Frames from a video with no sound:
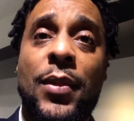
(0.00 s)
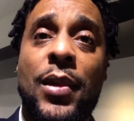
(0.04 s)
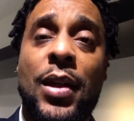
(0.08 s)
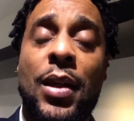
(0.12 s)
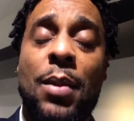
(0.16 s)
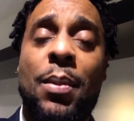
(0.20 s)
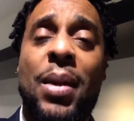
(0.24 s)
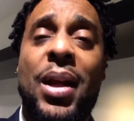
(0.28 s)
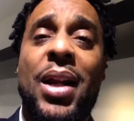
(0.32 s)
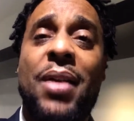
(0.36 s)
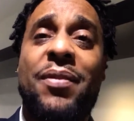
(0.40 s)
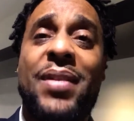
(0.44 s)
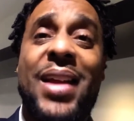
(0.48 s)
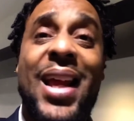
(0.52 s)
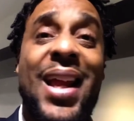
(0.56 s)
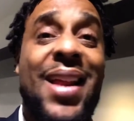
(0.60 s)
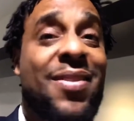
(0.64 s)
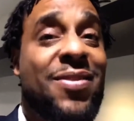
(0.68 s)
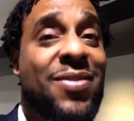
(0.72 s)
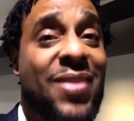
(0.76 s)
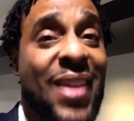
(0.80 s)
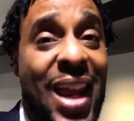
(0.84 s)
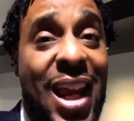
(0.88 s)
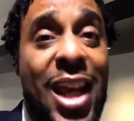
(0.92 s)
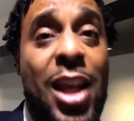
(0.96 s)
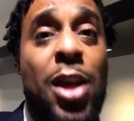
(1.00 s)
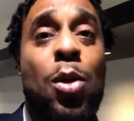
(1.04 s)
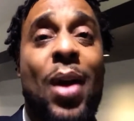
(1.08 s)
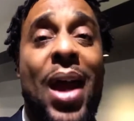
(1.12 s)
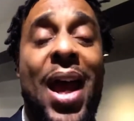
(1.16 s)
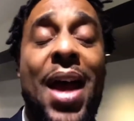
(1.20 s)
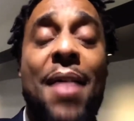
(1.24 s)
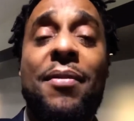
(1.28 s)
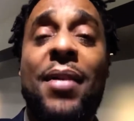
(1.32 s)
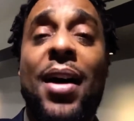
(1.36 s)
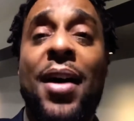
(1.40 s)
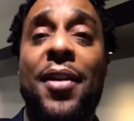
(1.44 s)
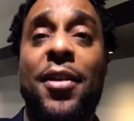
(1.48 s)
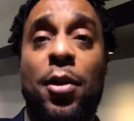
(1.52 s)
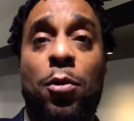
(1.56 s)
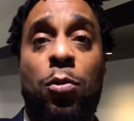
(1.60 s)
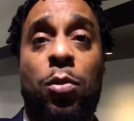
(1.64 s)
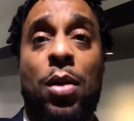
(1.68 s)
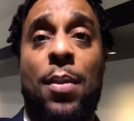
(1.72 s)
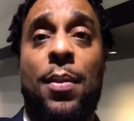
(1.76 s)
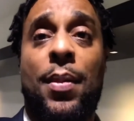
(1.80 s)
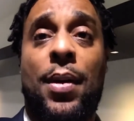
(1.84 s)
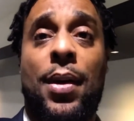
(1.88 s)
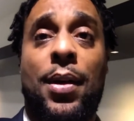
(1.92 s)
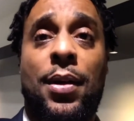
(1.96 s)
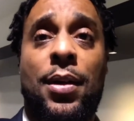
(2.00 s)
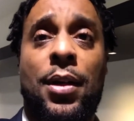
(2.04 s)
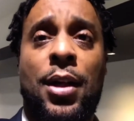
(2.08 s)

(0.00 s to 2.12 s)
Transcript: But if they think you have other women,